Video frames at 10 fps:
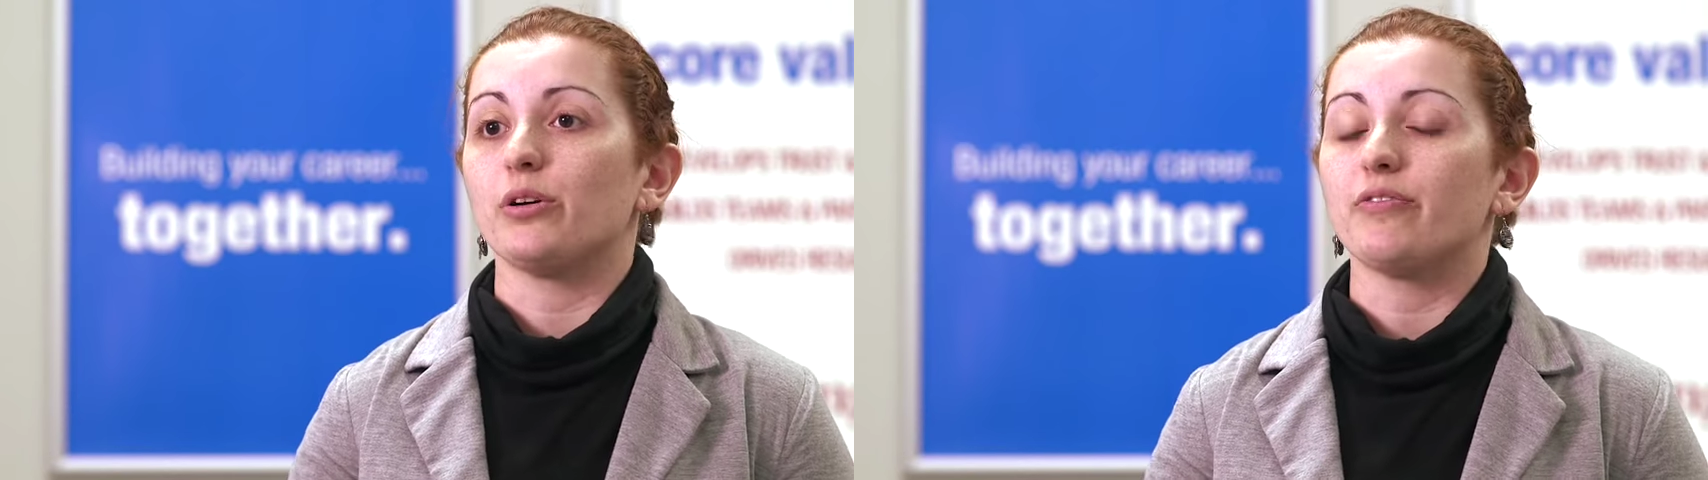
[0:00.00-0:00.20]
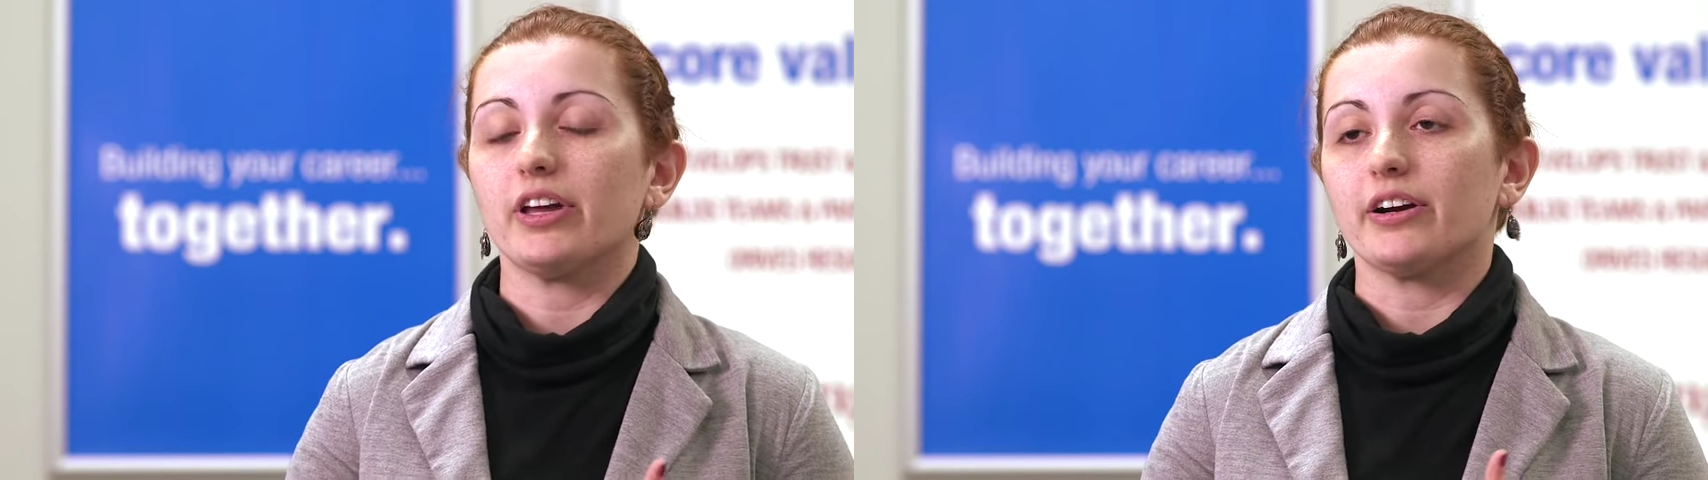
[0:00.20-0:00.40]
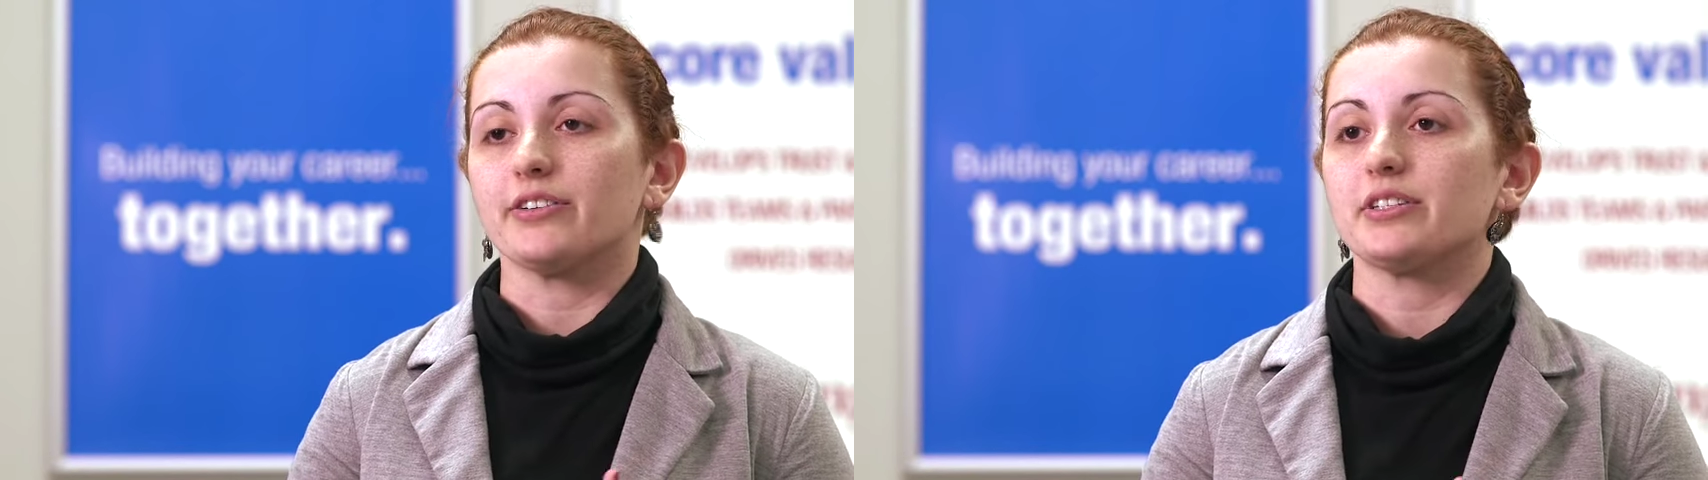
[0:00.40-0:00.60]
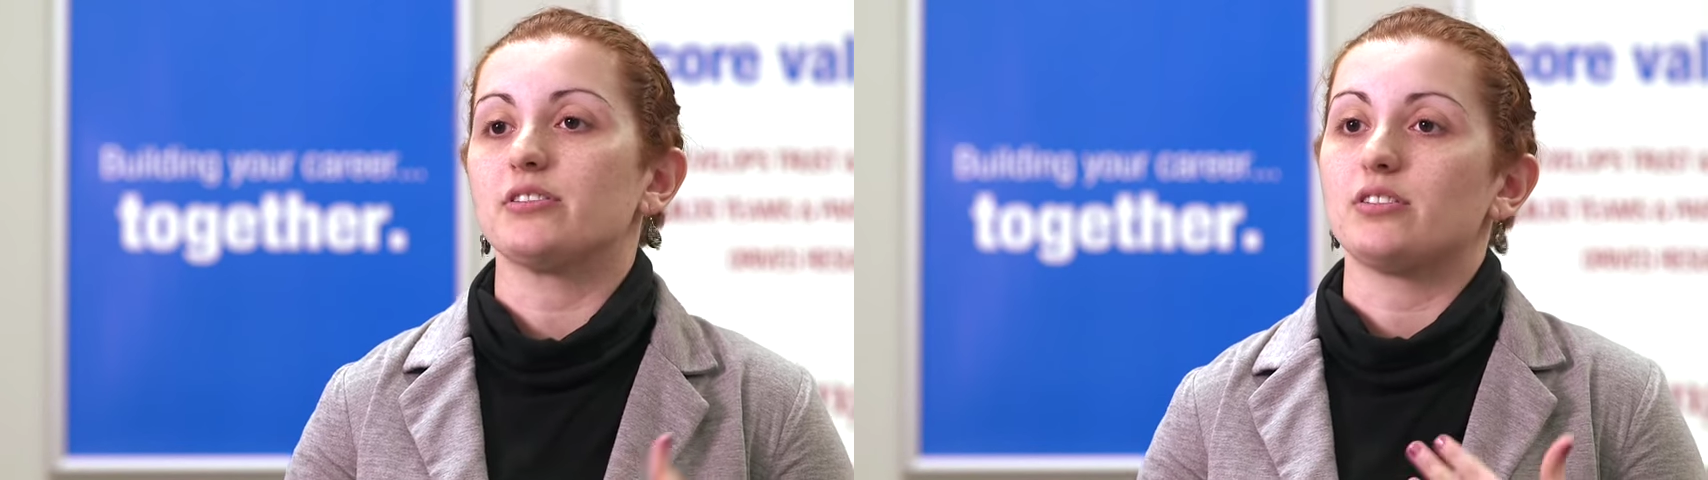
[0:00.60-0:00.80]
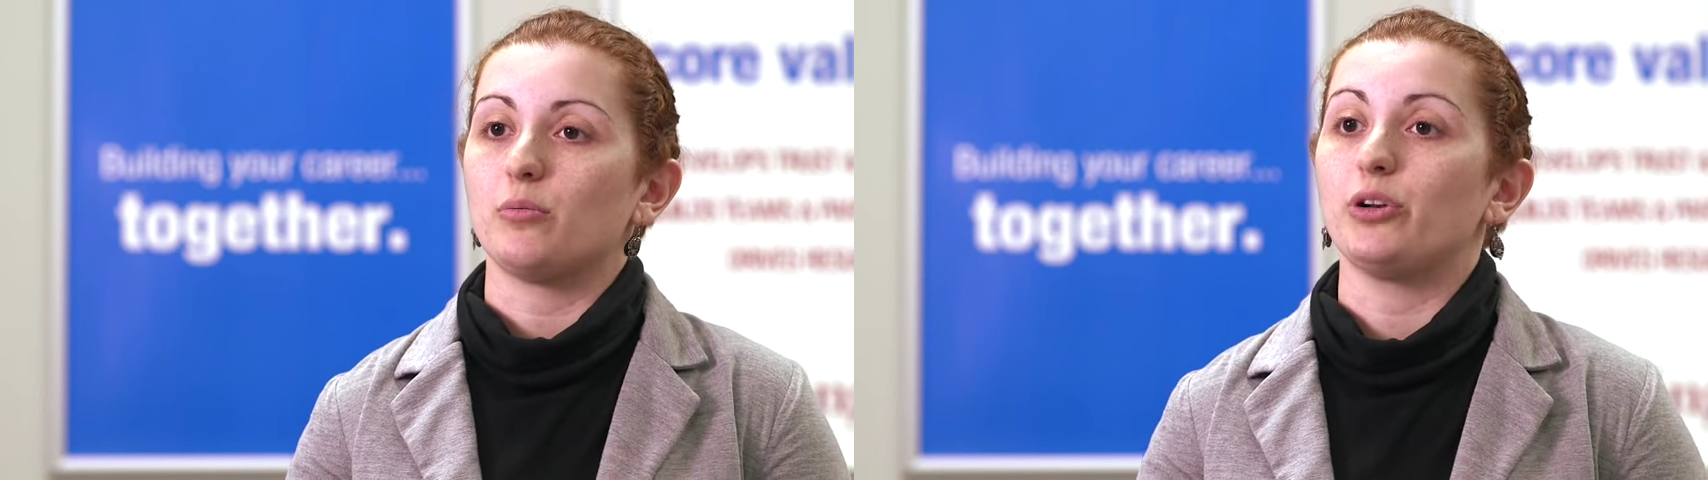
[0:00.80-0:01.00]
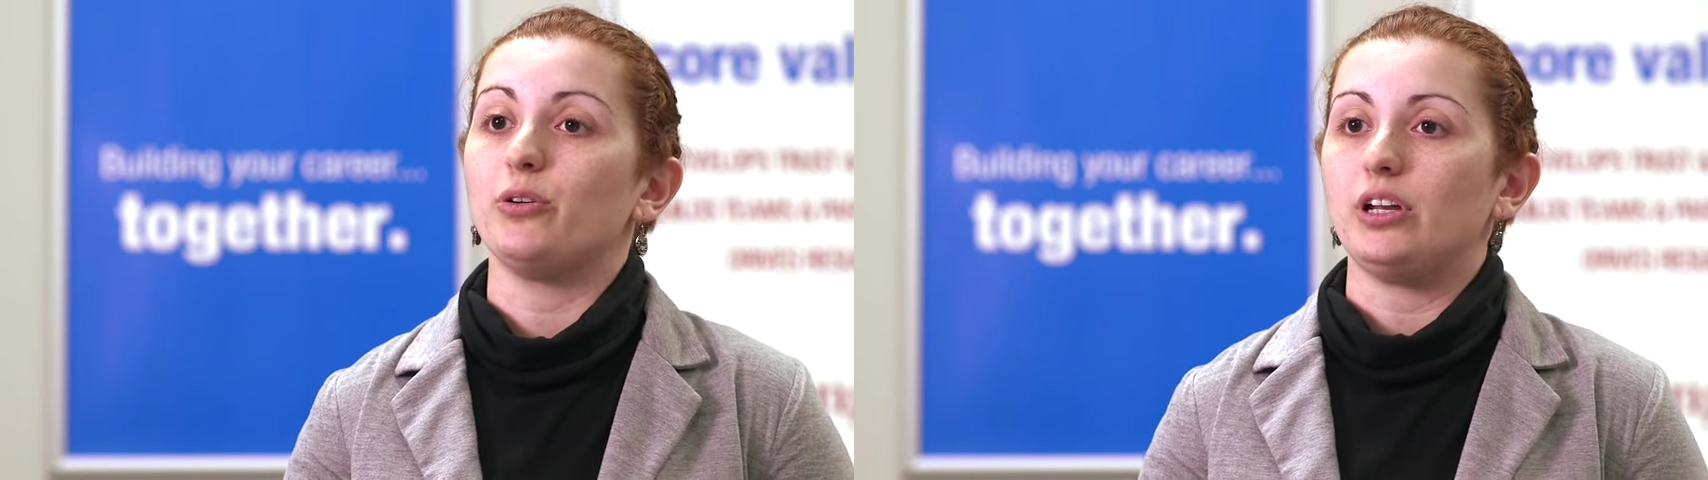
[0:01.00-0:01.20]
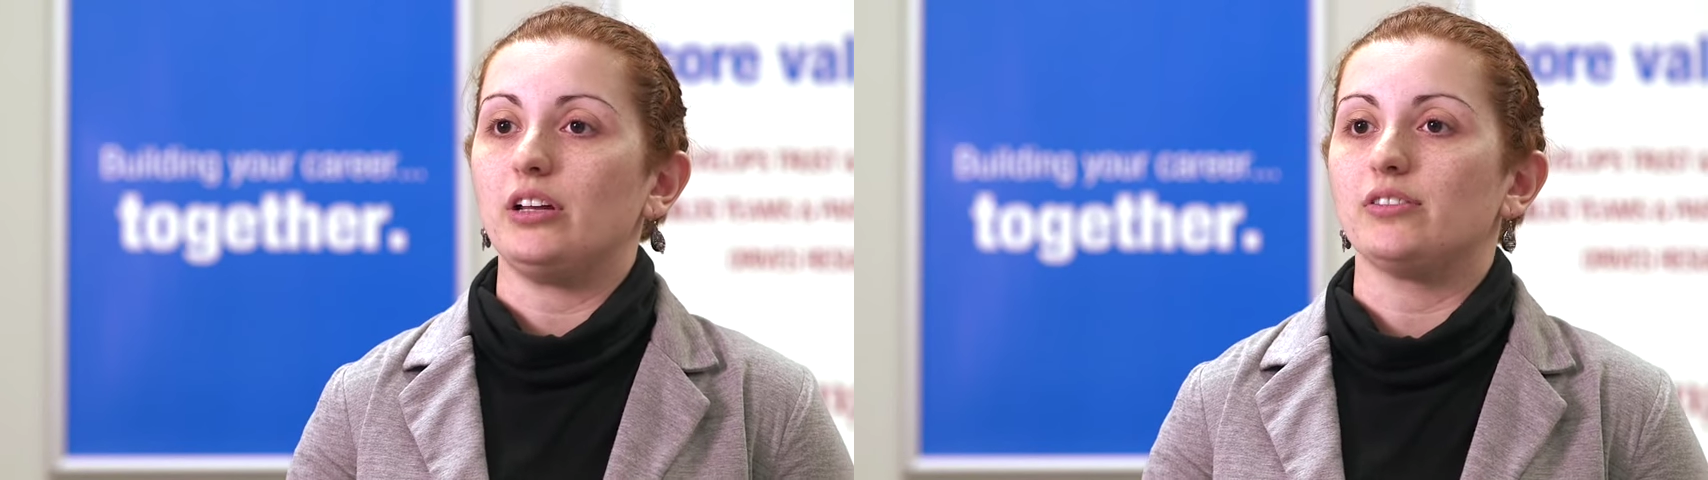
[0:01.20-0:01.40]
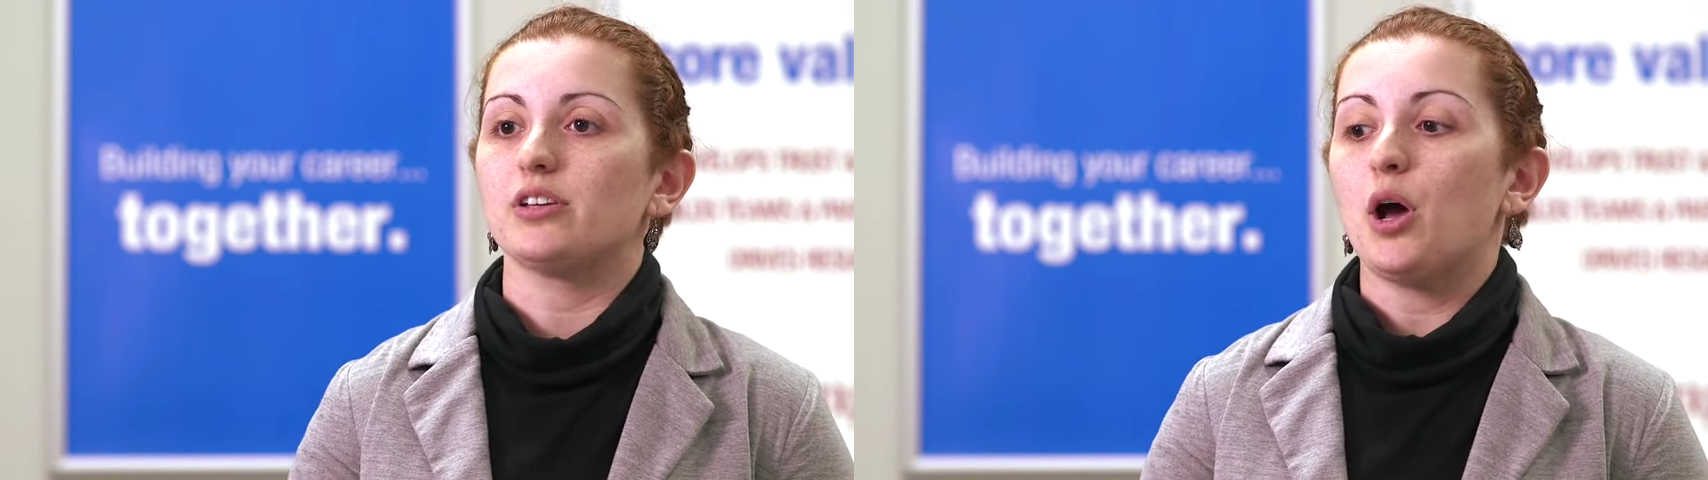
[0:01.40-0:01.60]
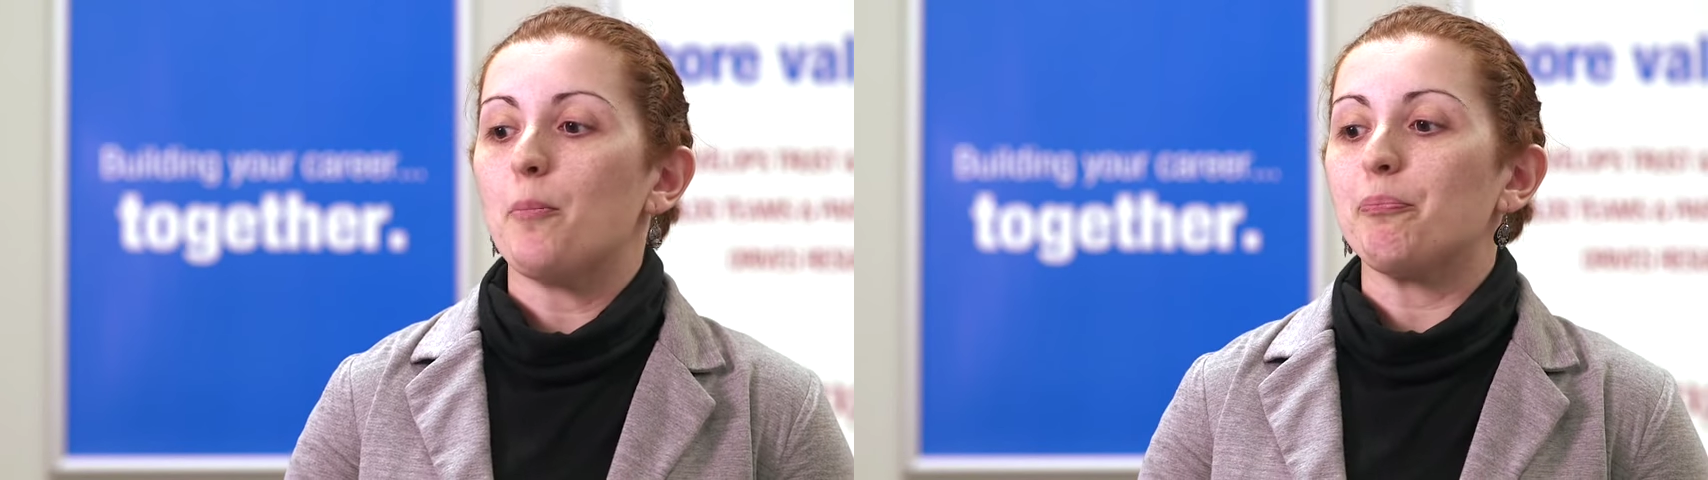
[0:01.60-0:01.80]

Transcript: So if there's someone who needs